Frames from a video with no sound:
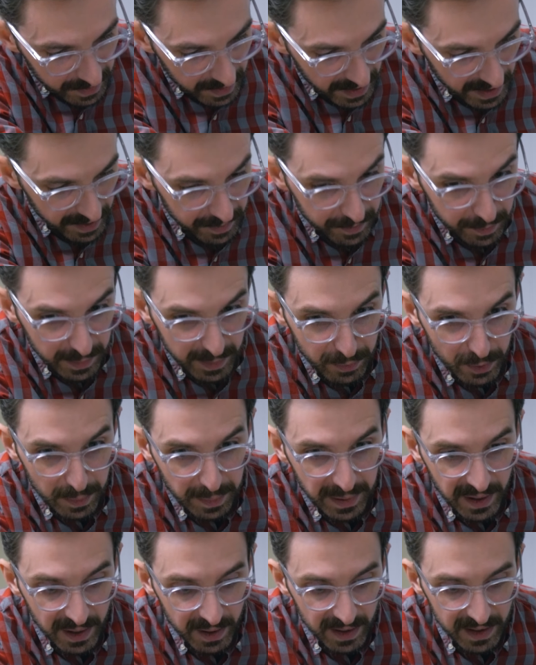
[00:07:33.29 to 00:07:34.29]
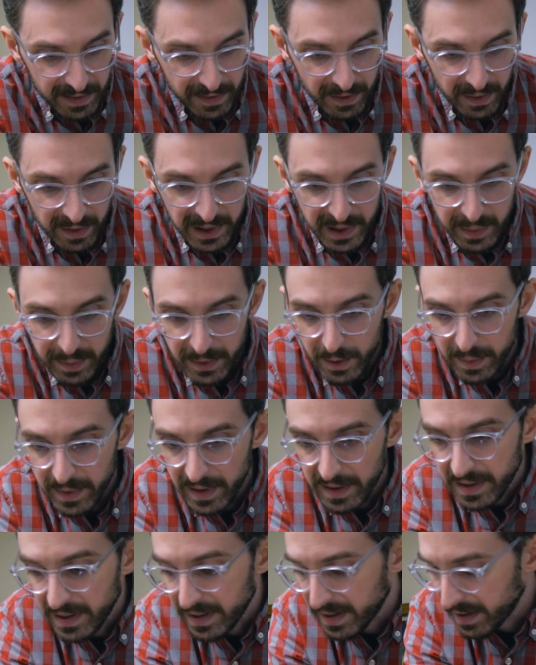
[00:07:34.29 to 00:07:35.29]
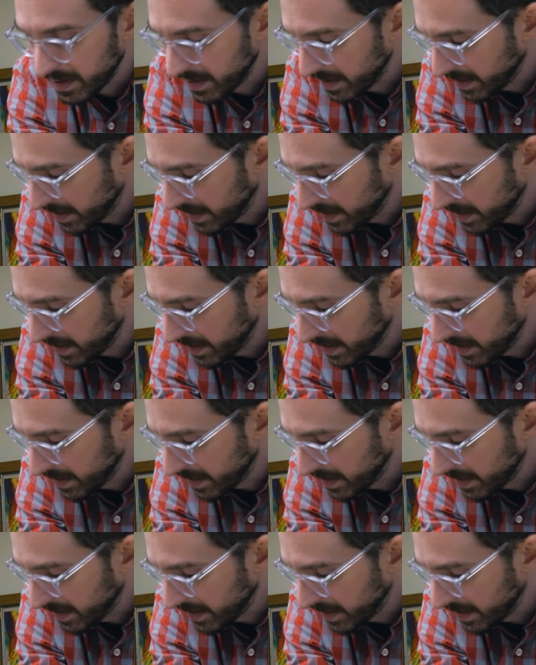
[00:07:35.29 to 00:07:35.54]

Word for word: I've been preparing for this moment.